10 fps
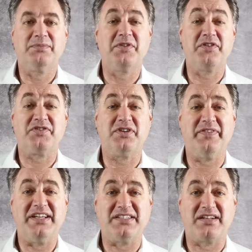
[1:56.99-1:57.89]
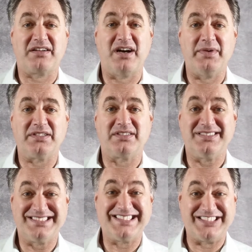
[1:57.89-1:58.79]
Some of the surveys had
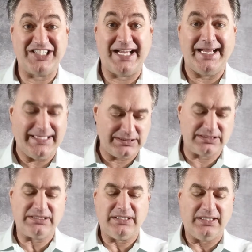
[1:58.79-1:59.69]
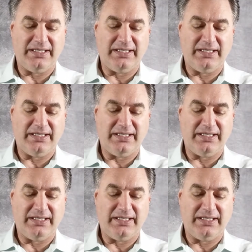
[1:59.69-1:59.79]
comments such as,